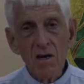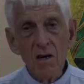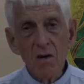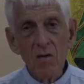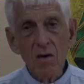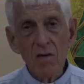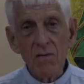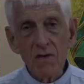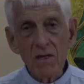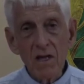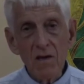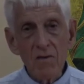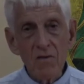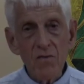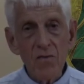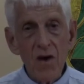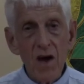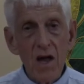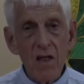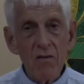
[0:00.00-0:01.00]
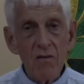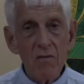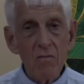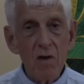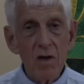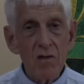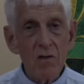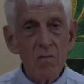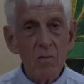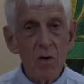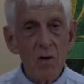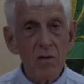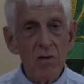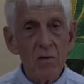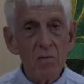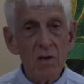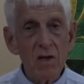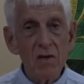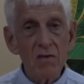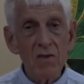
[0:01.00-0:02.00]
Whoever loves father or mother more
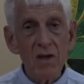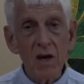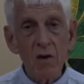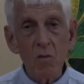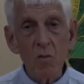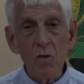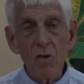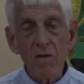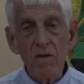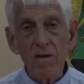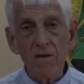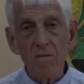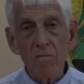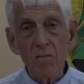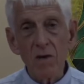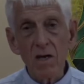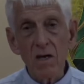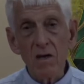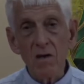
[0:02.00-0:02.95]
than me is not worthy of me,